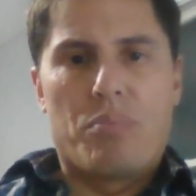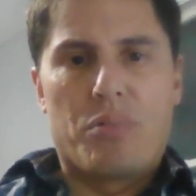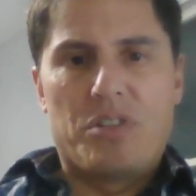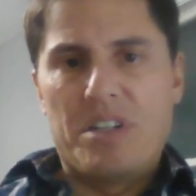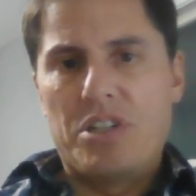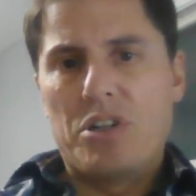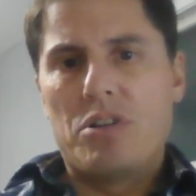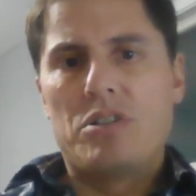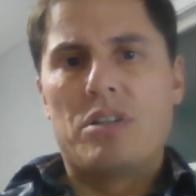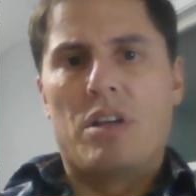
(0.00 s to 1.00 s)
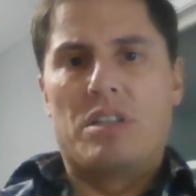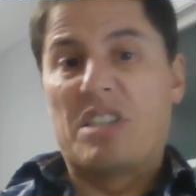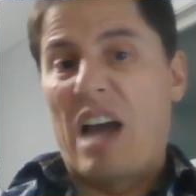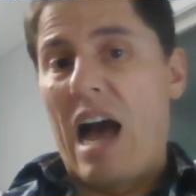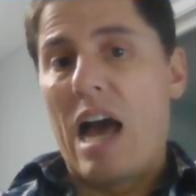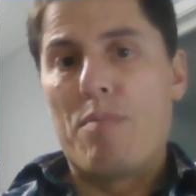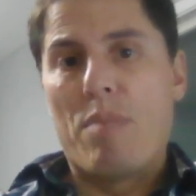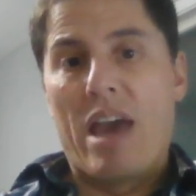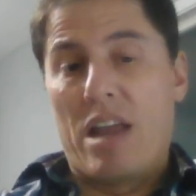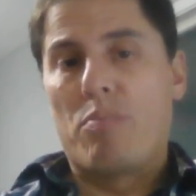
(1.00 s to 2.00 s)
procedures,
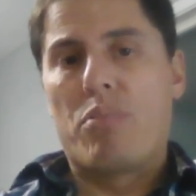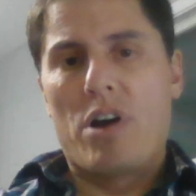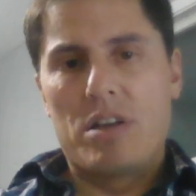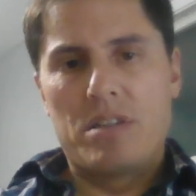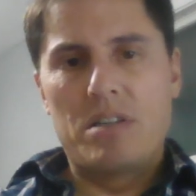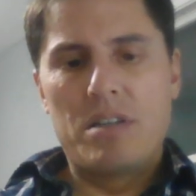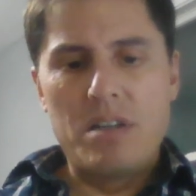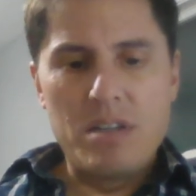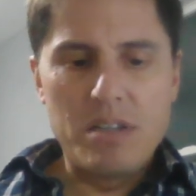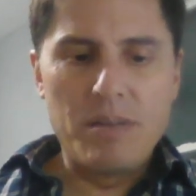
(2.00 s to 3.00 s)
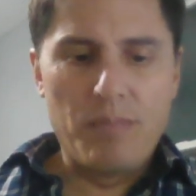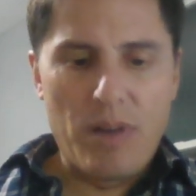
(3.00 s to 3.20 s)
time, and processes.